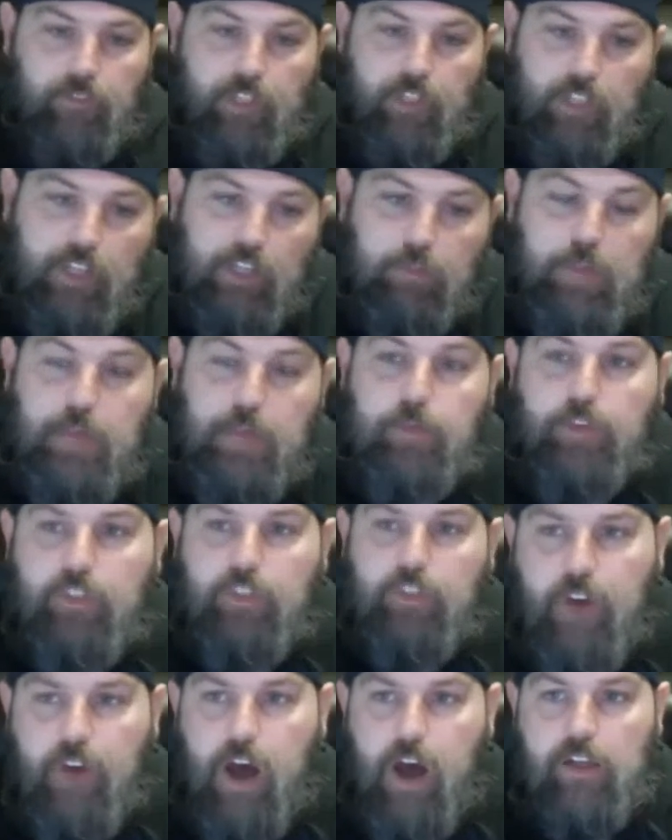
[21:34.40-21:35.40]
get people to
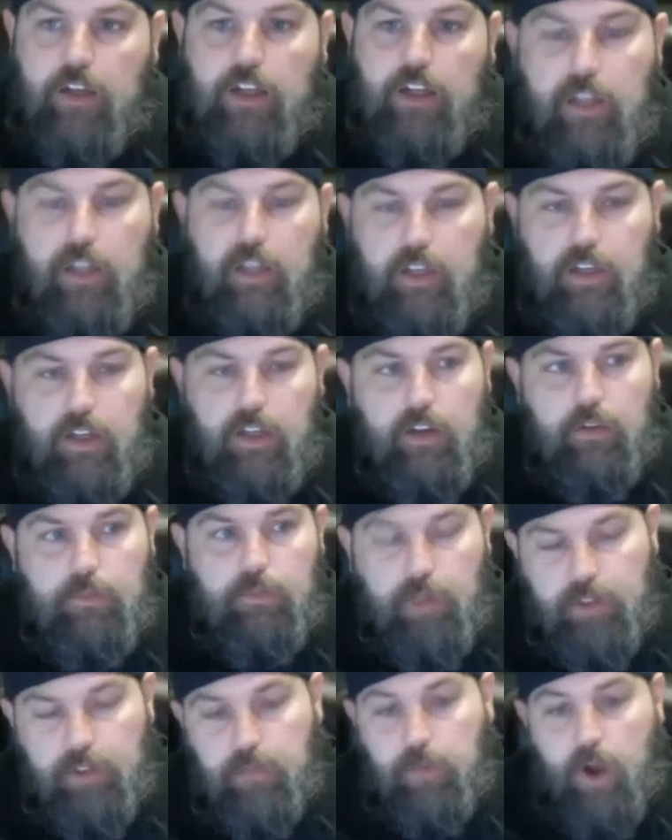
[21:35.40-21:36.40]
fund.
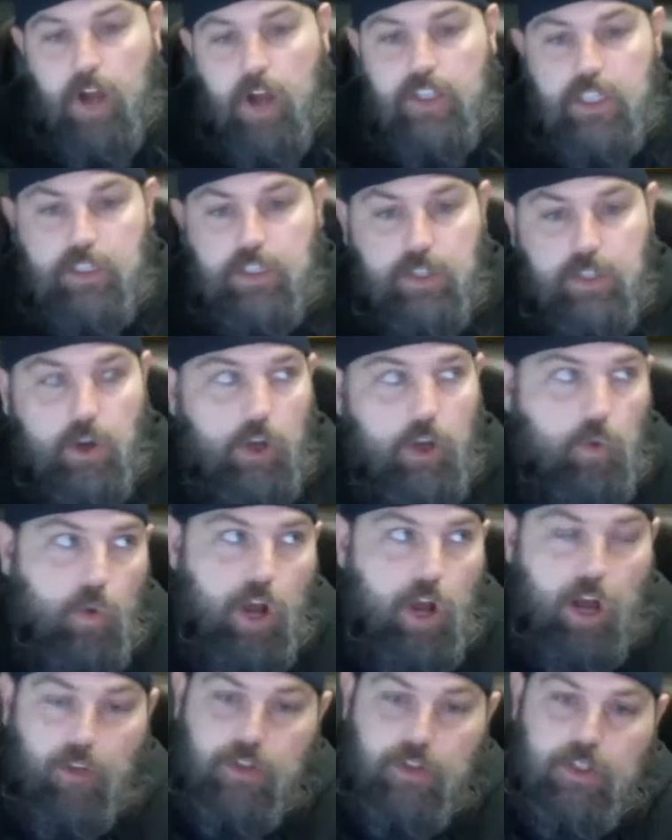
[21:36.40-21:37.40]
But the project's going
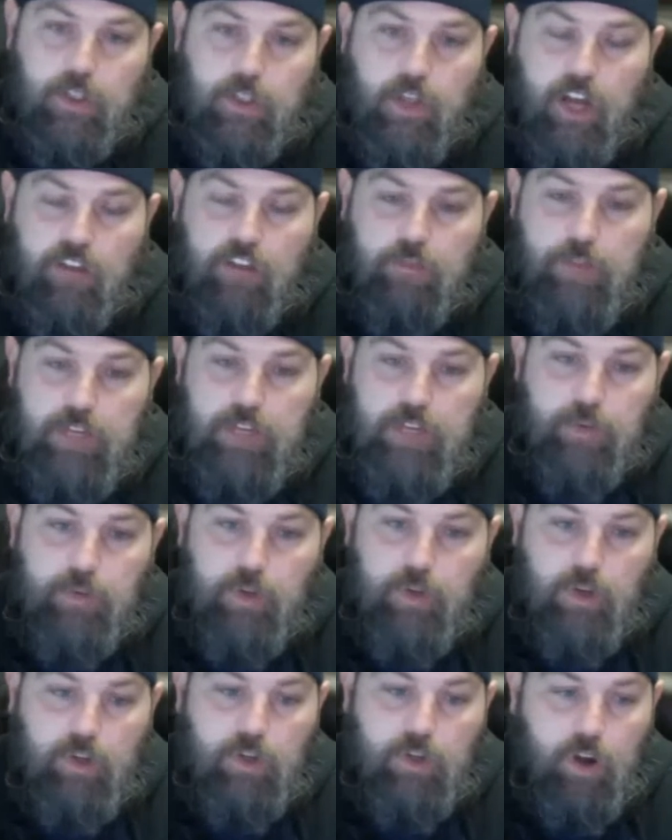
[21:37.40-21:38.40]
well. There's a lot of
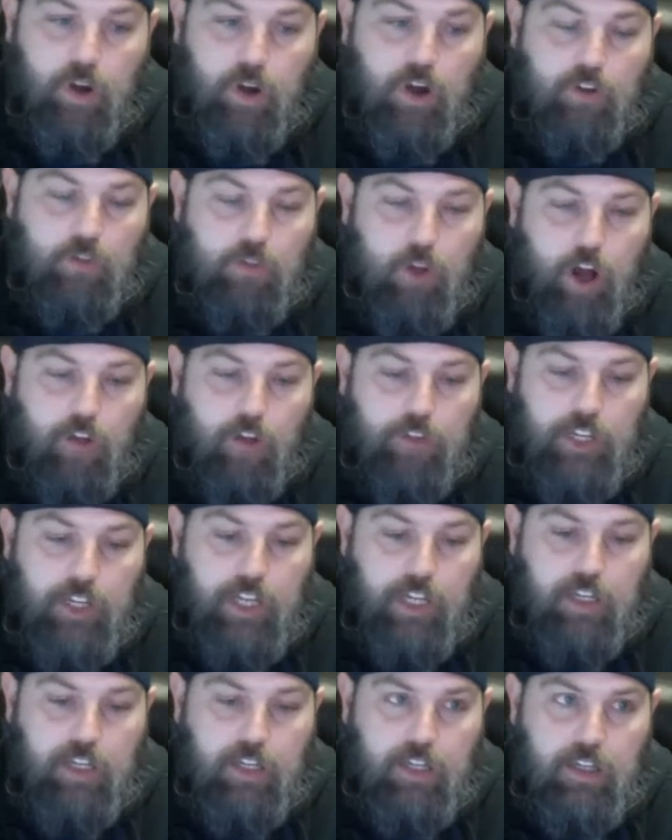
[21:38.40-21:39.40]
people who are involved in
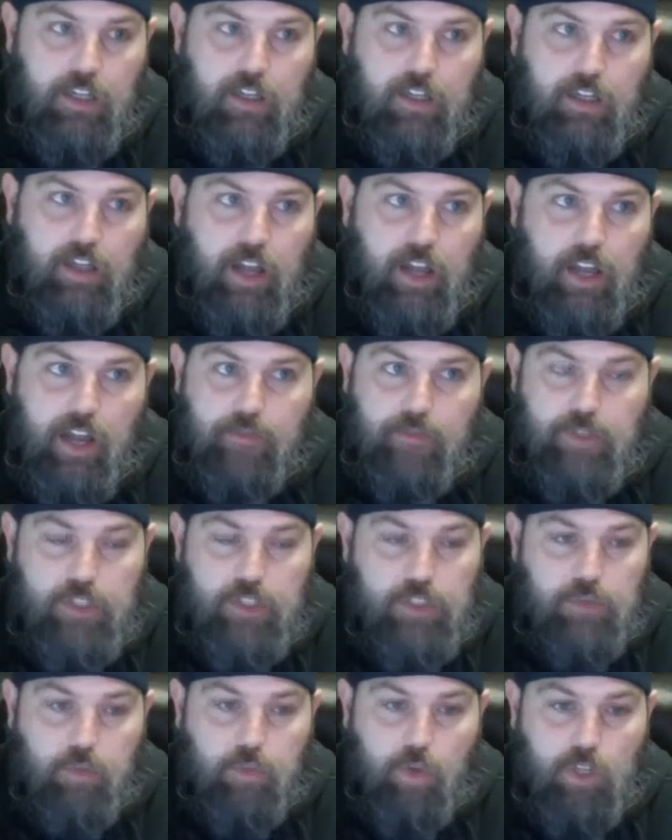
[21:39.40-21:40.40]
it, and I'm
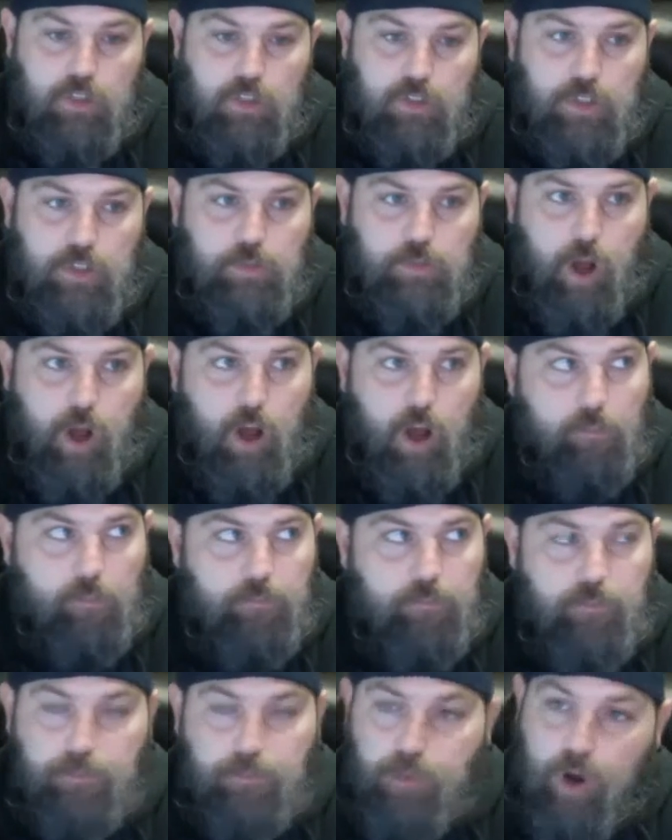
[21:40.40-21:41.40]
just one small
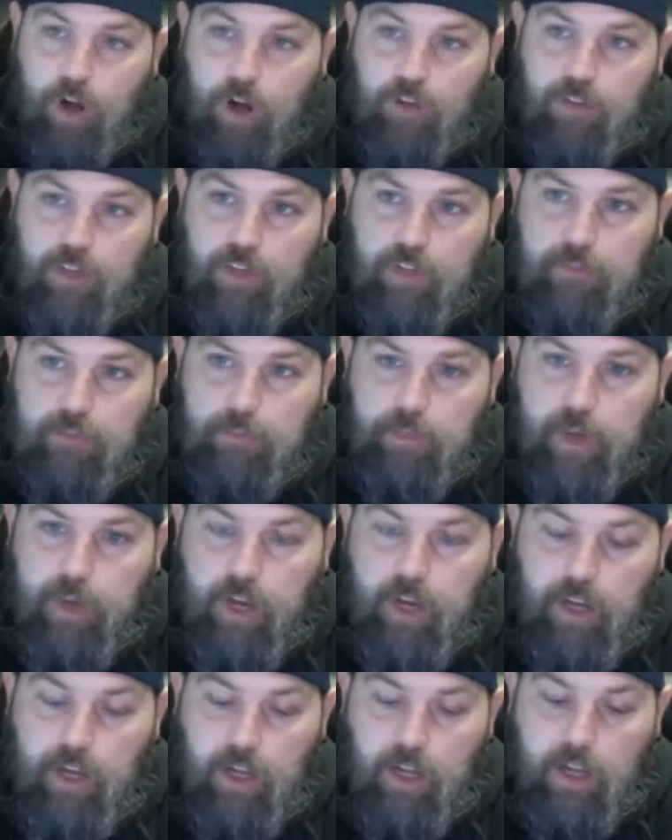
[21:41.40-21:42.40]
part of it.
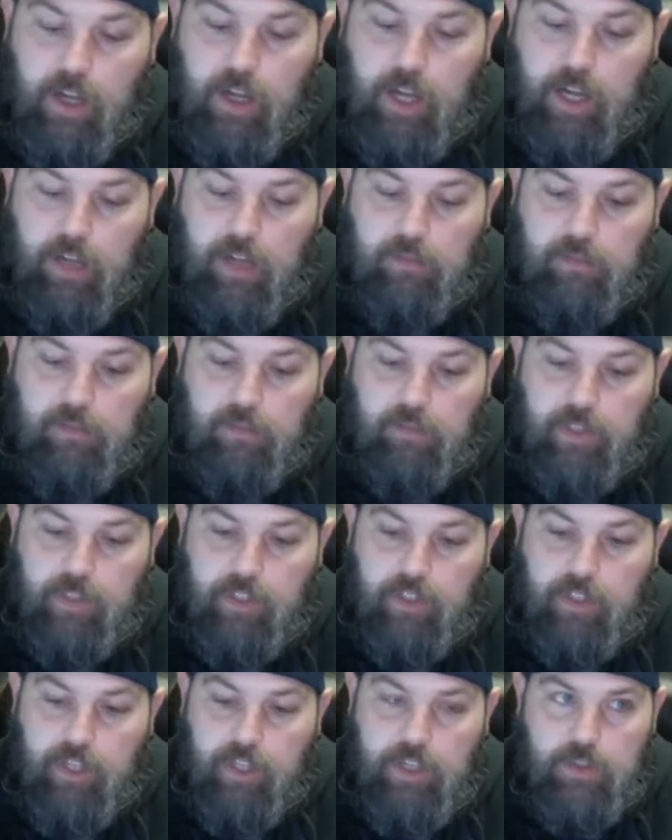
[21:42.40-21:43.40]
But
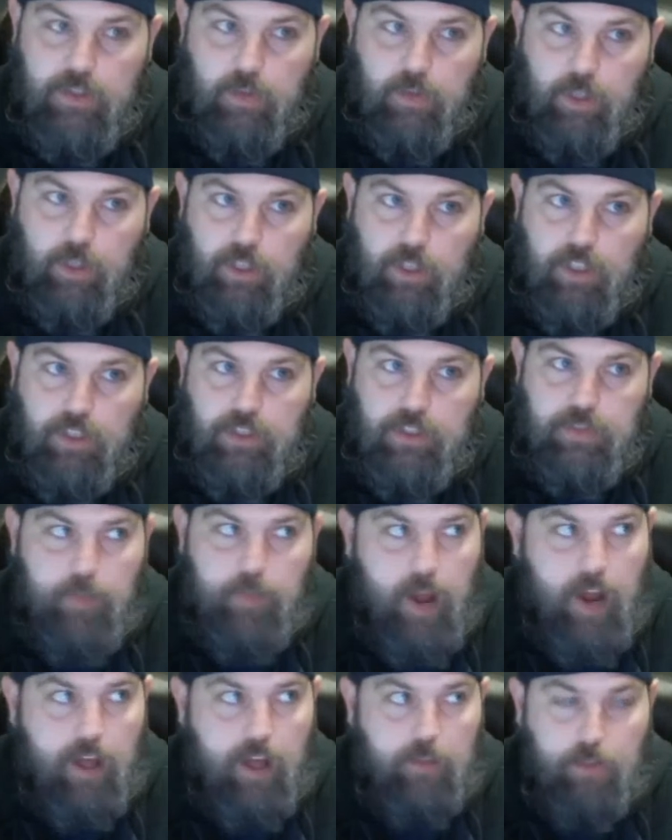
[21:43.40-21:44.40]
it's a really
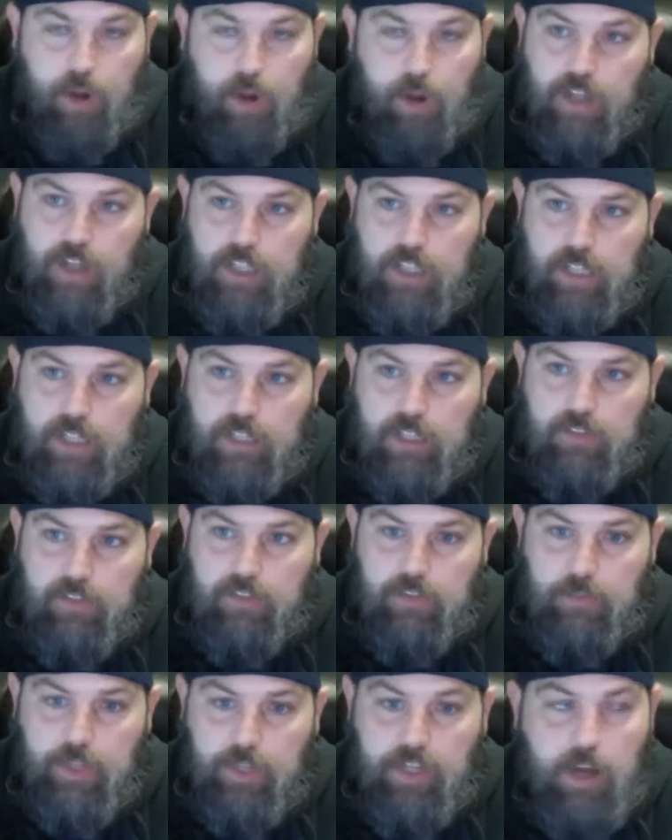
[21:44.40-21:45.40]
inspiring project, and if
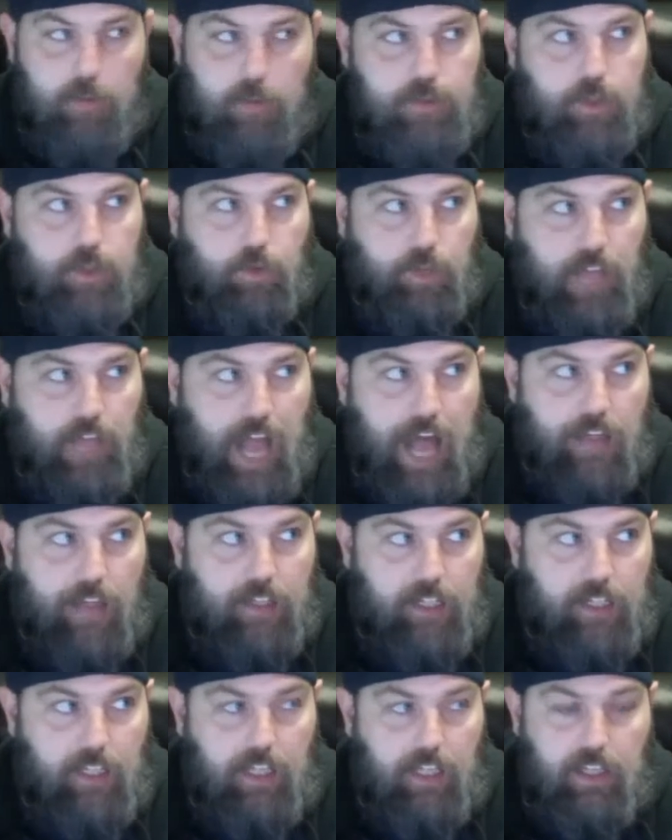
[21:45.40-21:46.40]
it becomes a
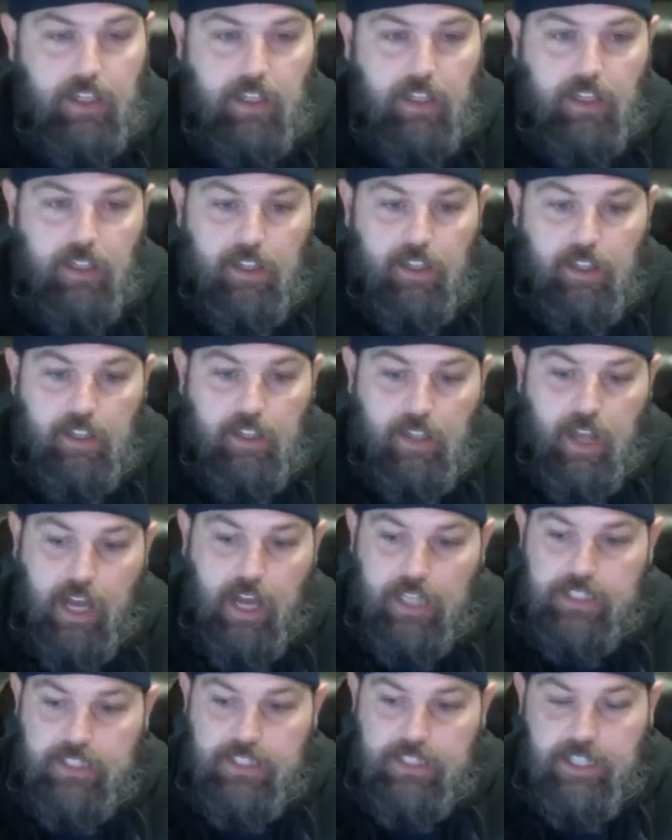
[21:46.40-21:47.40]
reality,
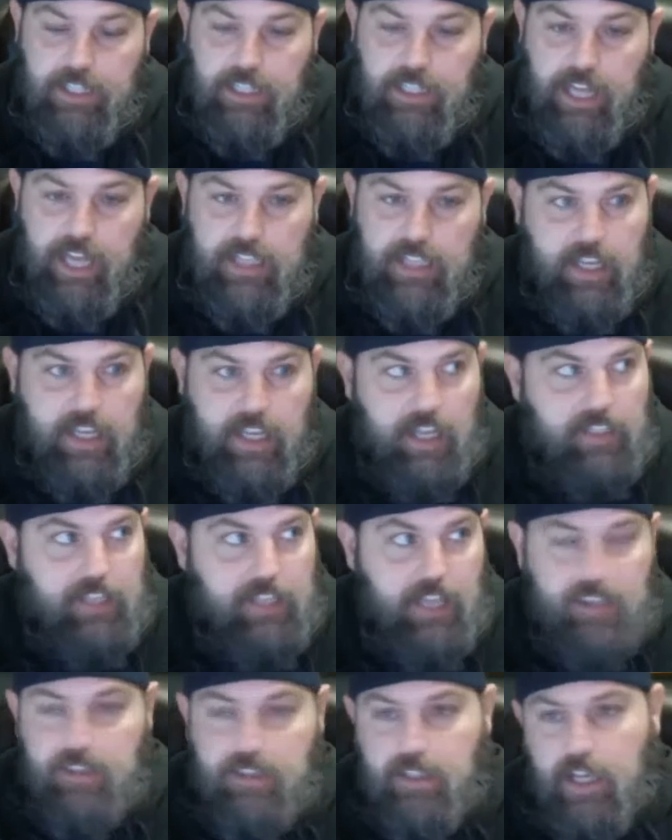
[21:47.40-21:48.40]
I see it as a
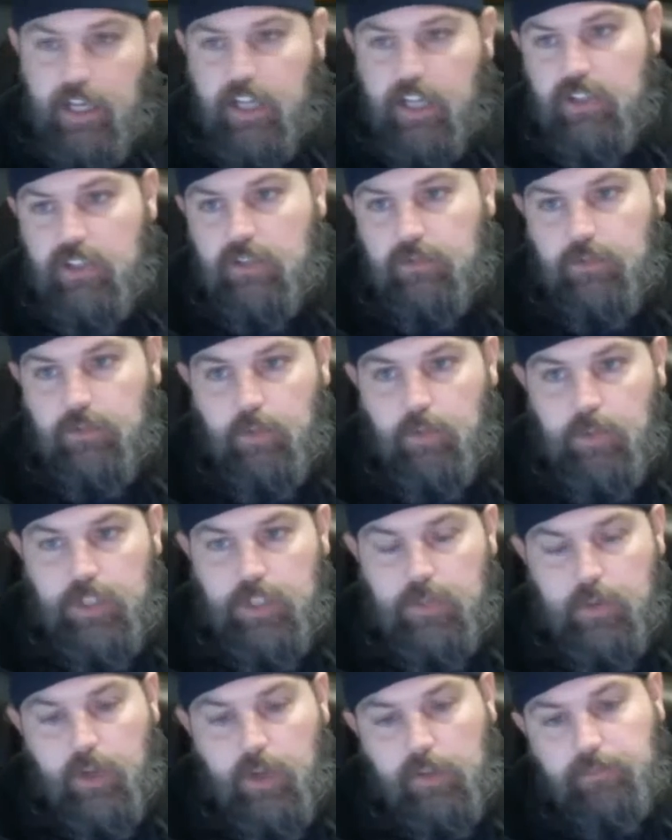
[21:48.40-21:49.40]
destination for
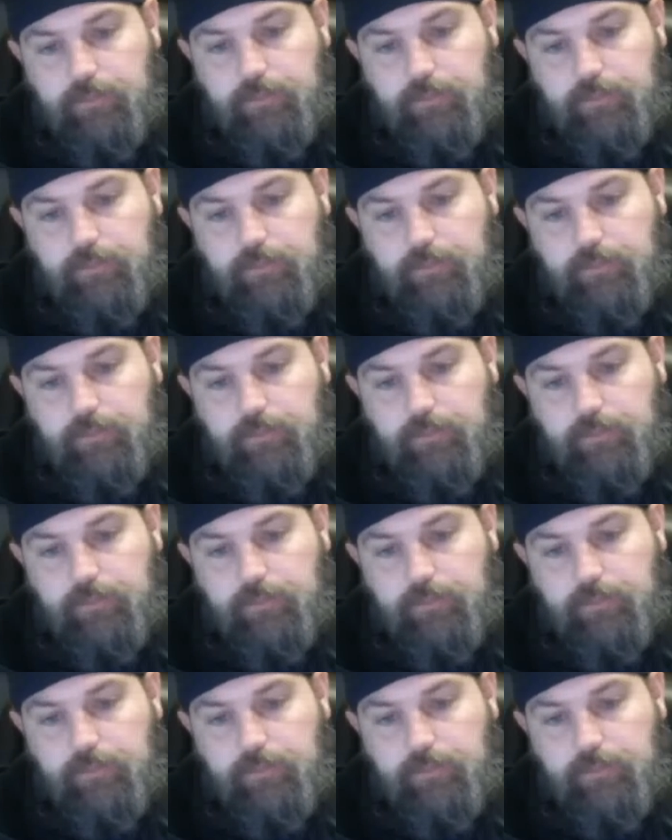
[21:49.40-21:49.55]
Pittsburgh.